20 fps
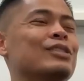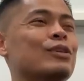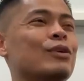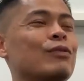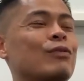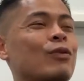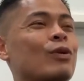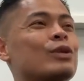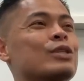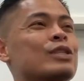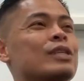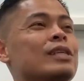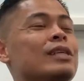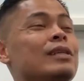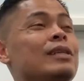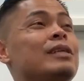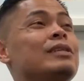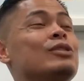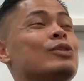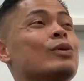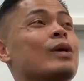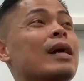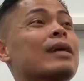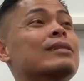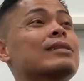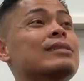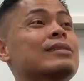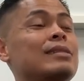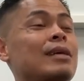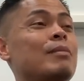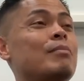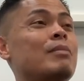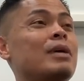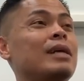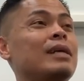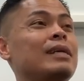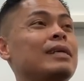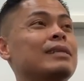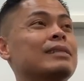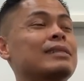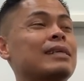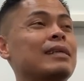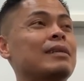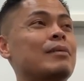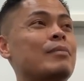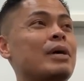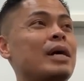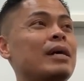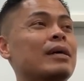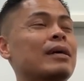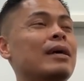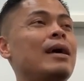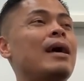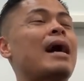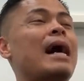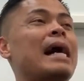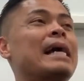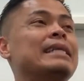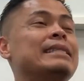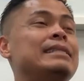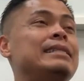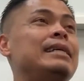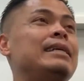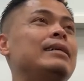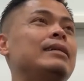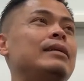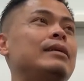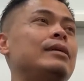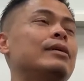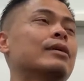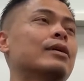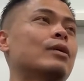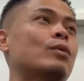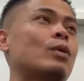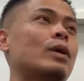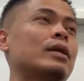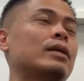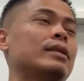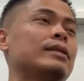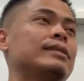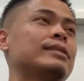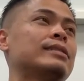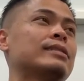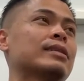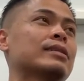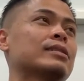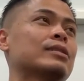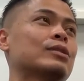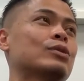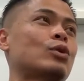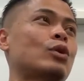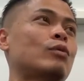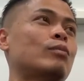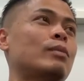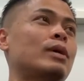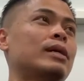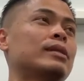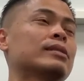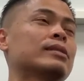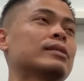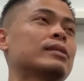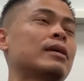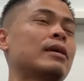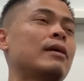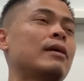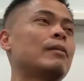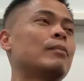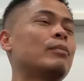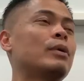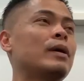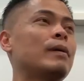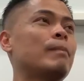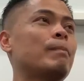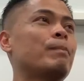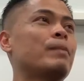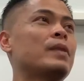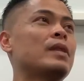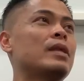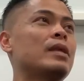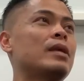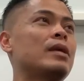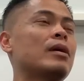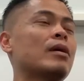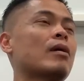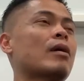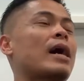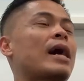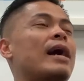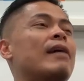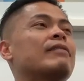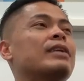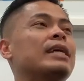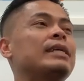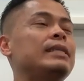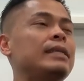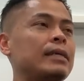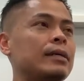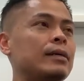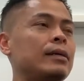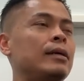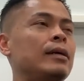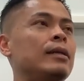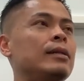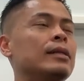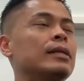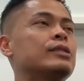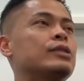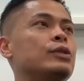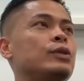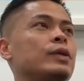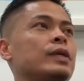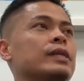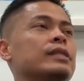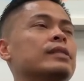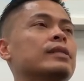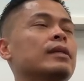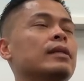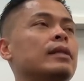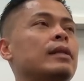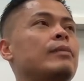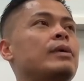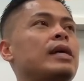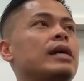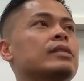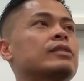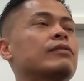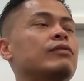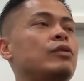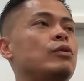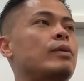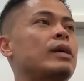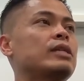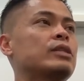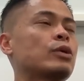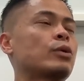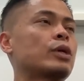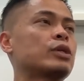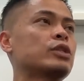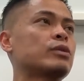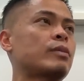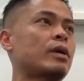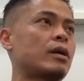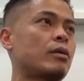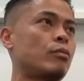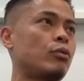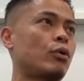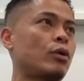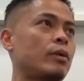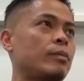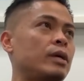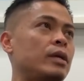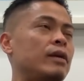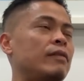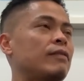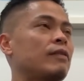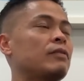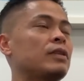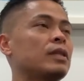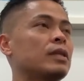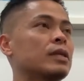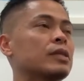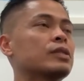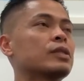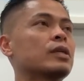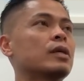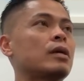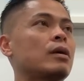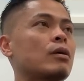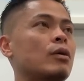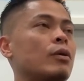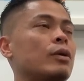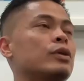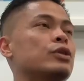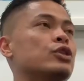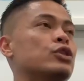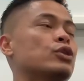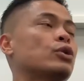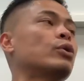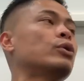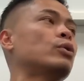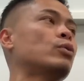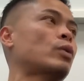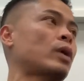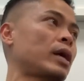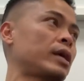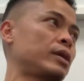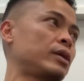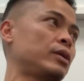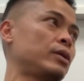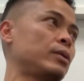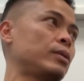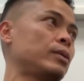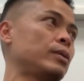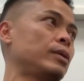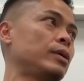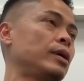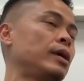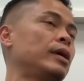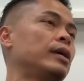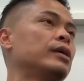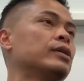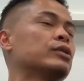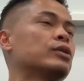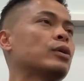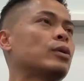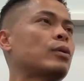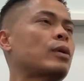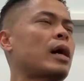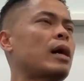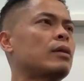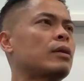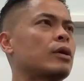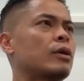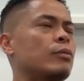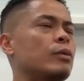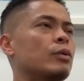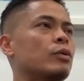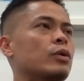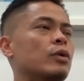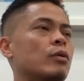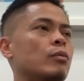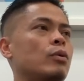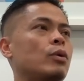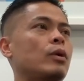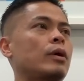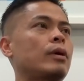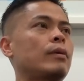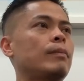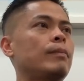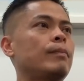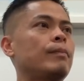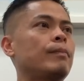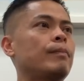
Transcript: so fortunately, at least you got some money inside the bank. Ideally, you're going to want at least six to twelve months. But here, I have an idea. Let's do this. Let me ask a few basic questions about employment. If everything looks good, I'll go ahead and show you what I can do. So, how long you been with your employer?